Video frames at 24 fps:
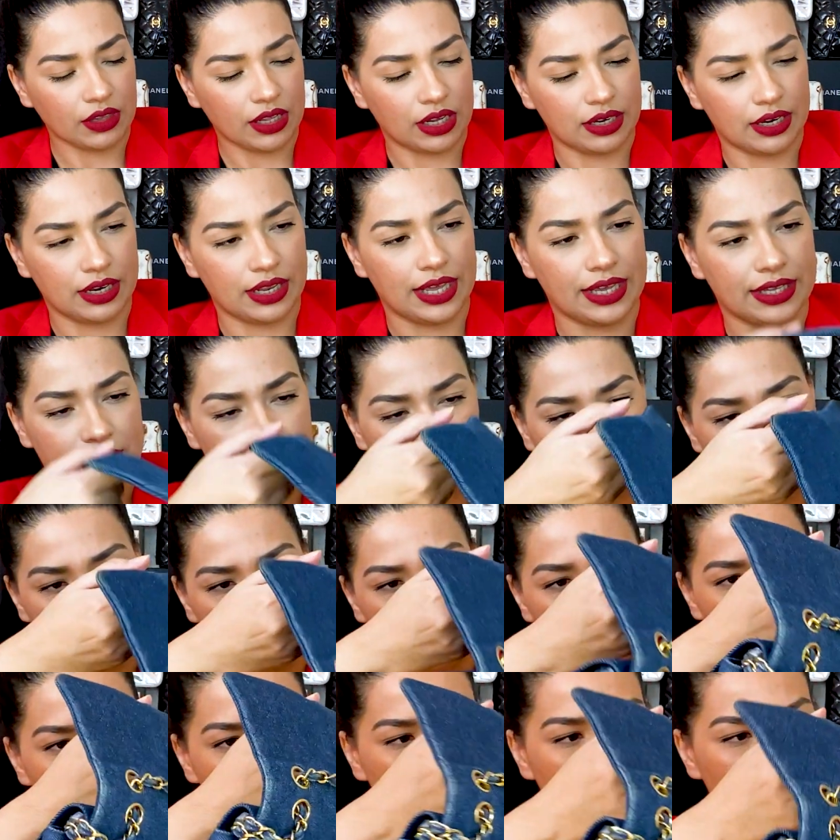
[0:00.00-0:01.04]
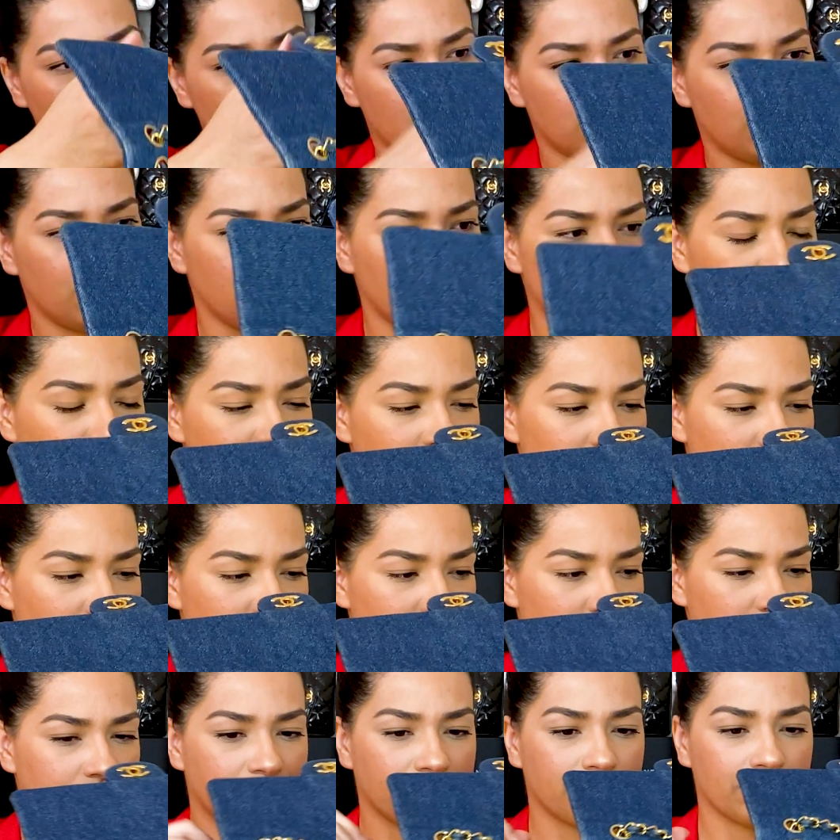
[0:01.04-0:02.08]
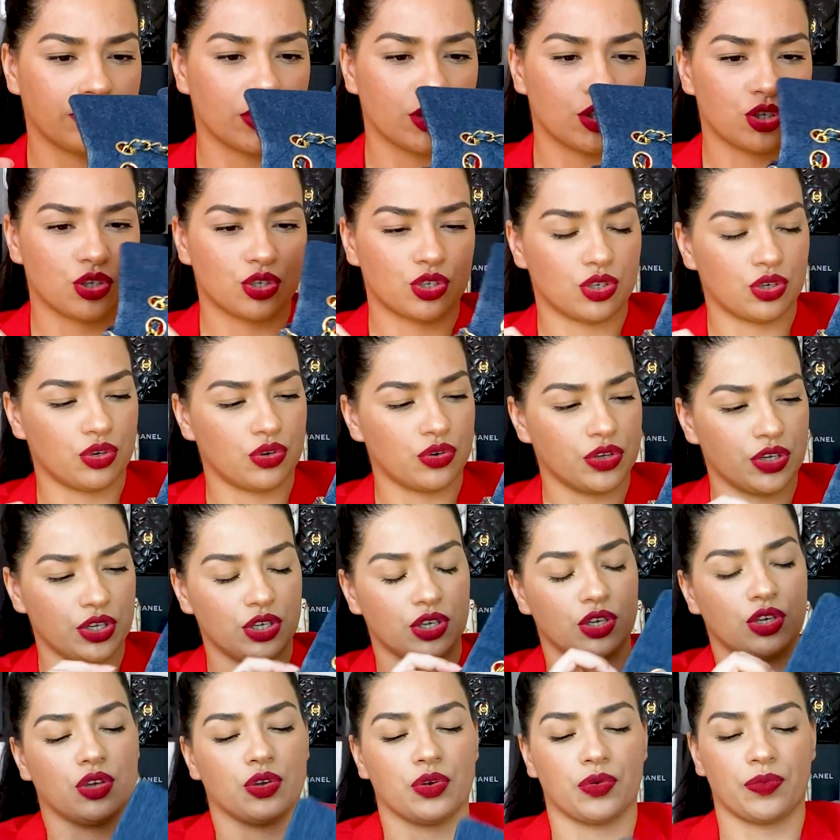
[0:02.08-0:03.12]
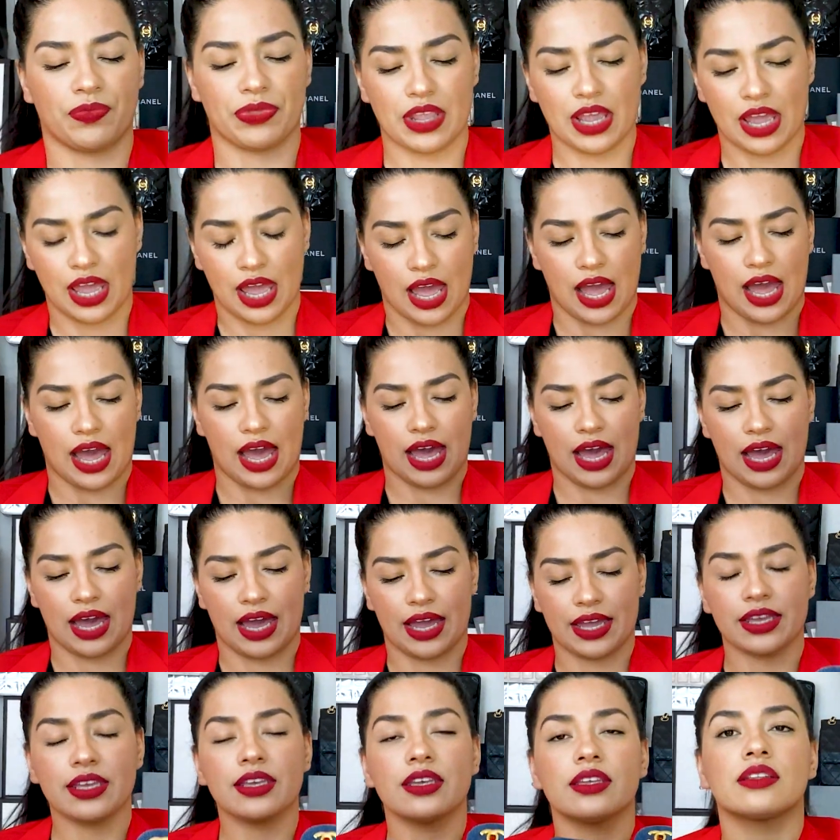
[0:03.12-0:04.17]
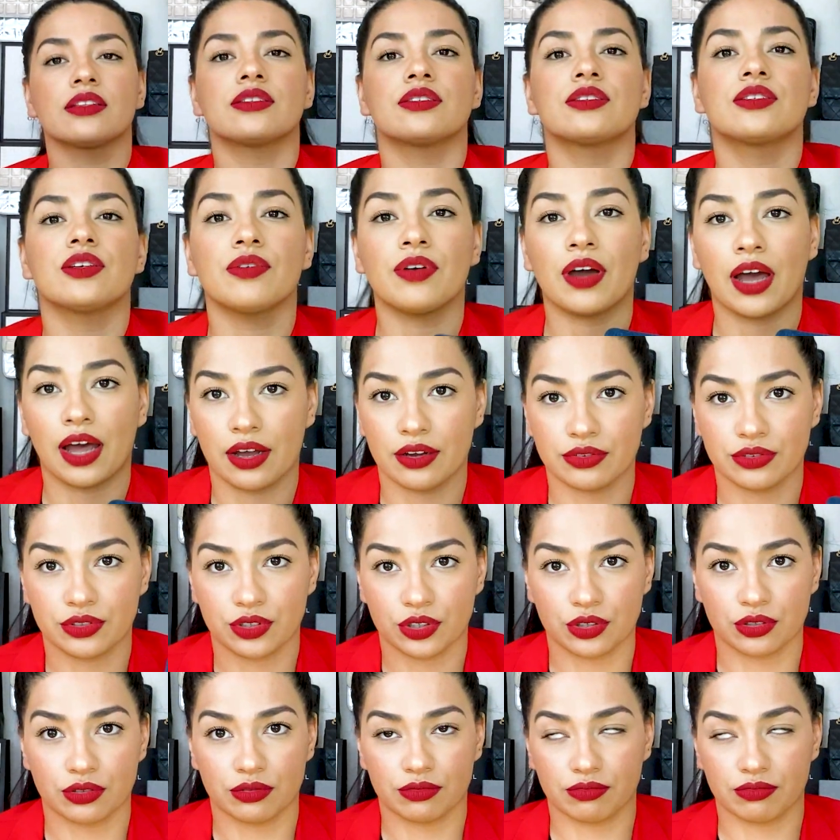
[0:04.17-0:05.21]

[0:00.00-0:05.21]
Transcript: Let me just show you. I don't have the